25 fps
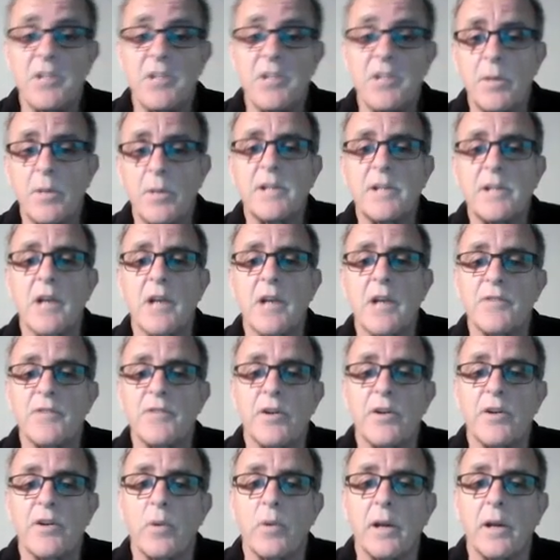see what it does
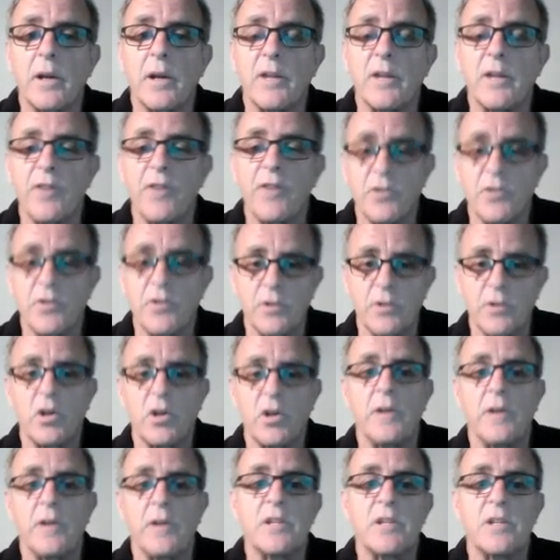very quickly first. I'm going to
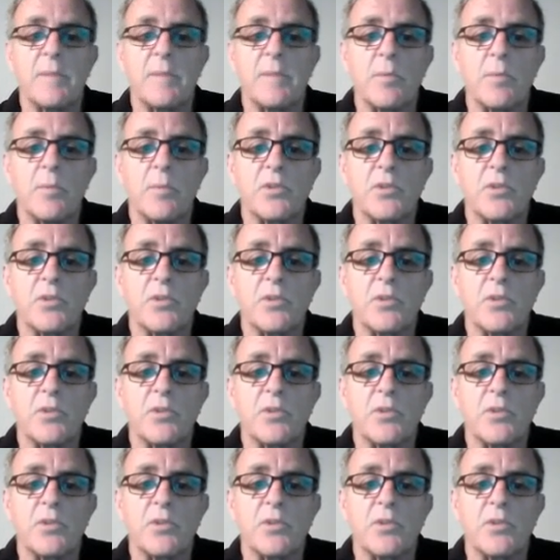show you this in a bit more